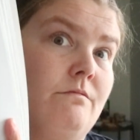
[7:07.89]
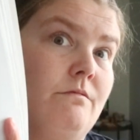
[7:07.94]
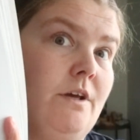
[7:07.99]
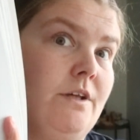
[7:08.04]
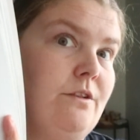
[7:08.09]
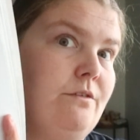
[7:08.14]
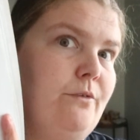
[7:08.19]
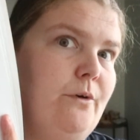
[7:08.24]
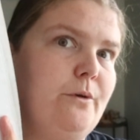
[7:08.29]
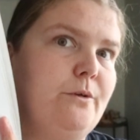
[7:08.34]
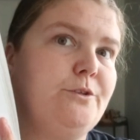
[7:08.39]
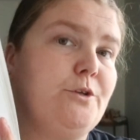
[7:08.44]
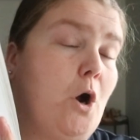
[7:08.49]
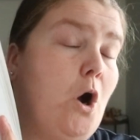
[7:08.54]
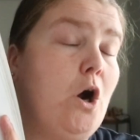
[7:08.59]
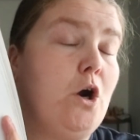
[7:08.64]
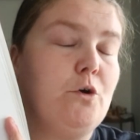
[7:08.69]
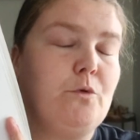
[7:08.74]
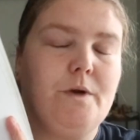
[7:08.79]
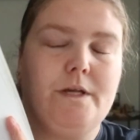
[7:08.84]
Like the photos
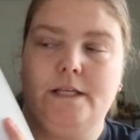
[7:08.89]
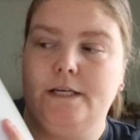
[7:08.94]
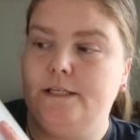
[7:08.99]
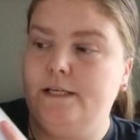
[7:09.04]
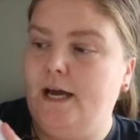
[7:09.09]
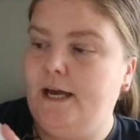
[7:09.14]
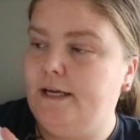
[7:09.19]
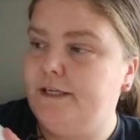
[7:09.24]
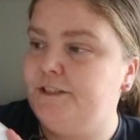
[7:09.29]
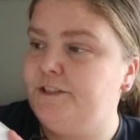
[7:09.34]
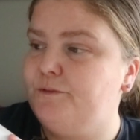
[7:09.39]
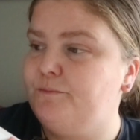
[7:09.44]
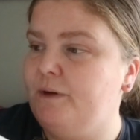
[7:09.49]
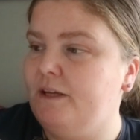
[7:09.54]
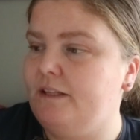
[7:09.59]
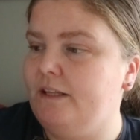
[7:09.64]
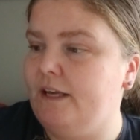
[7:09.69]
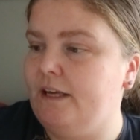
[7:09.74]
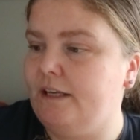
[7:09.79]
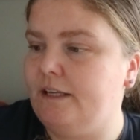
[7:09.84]
are really nice,
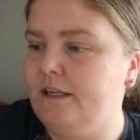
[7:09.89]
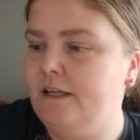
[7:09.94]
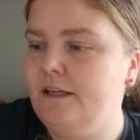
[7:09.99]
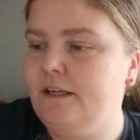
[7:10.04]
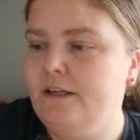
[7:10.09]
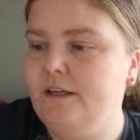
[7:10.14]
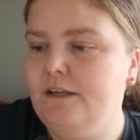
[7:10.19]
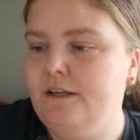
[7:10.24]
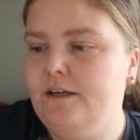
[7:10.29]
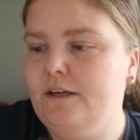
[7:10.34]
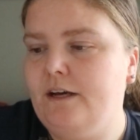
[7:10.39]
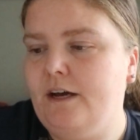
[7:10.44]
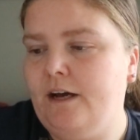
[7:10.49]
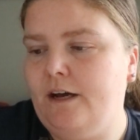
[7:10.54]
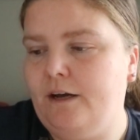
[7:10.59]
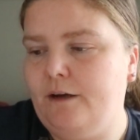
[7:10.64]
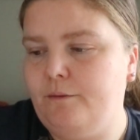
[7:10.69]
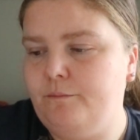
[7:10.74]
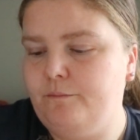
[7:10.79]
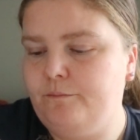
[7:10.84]
but like,
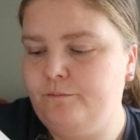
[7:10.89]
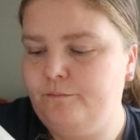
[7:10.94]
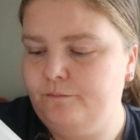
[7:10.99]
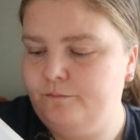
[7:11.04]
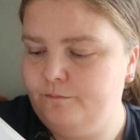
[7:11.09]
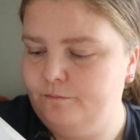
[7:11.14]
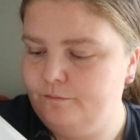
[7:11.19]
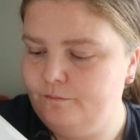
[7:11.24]
um,